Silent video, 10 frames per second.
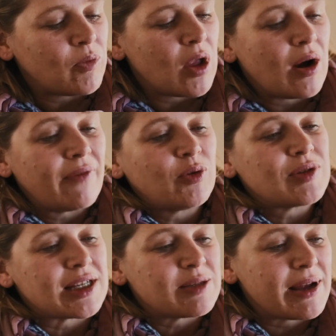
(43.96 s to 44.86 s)
No, I've
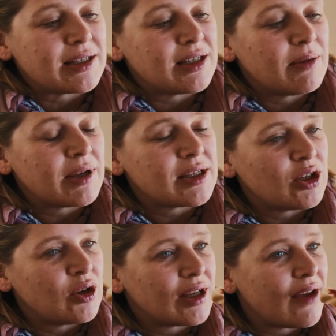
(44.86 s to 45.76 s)
always expected it because I
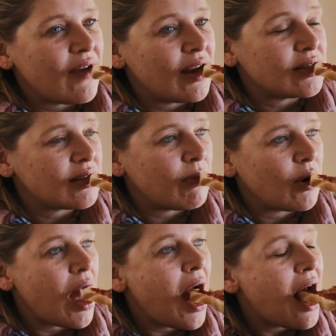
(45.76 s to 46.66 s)
knew he'd give in at some
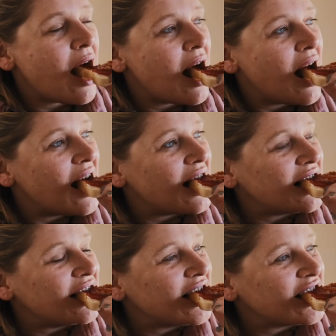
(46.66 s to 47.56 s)
point.
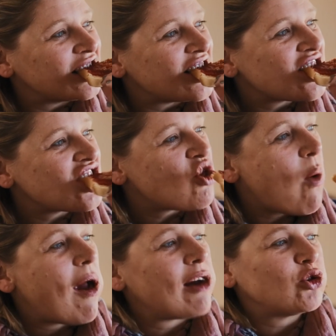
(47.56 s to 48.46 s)
I don't know.
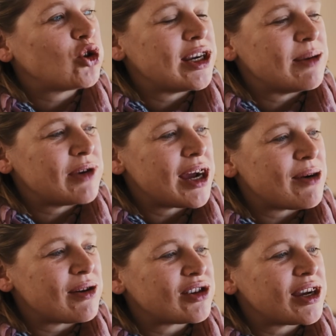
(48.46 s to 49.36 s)
I'd drain him
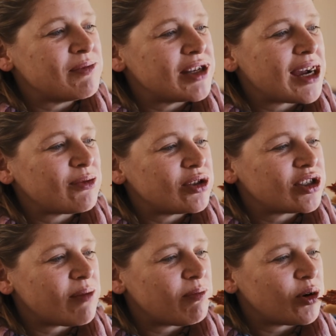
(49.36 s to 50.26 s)
down, I'd get him down at
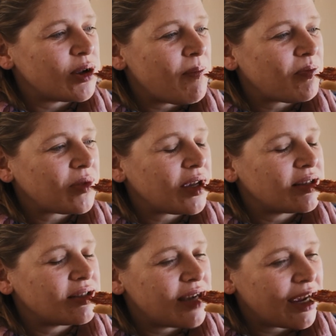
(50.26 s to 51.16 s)
some point.
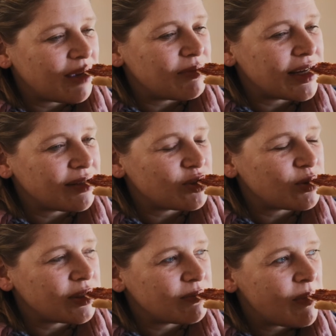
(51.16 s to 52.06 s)
I'd nag him down
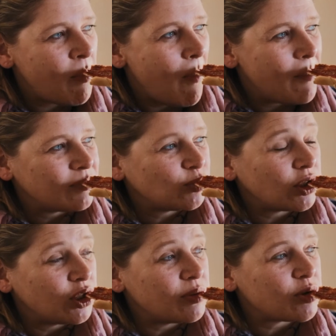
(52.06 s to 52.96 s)
to it.
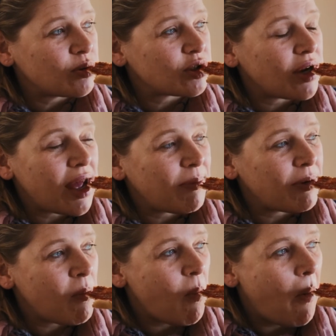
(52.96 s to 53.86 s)
So I knew it was always going to
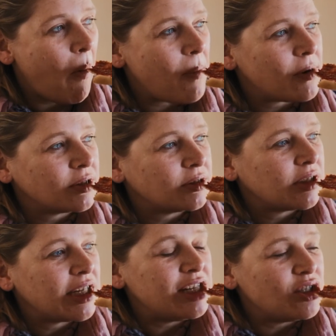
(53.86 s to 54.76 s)
happen.
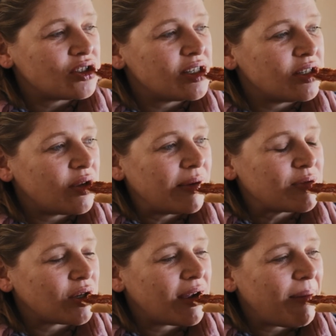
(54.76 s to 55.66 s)
He just didn't know it
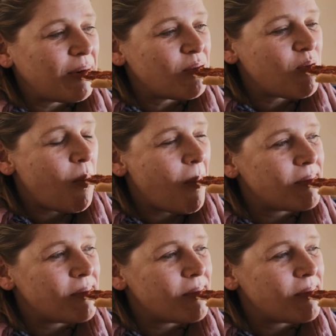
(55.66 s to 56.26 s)
was going to happen.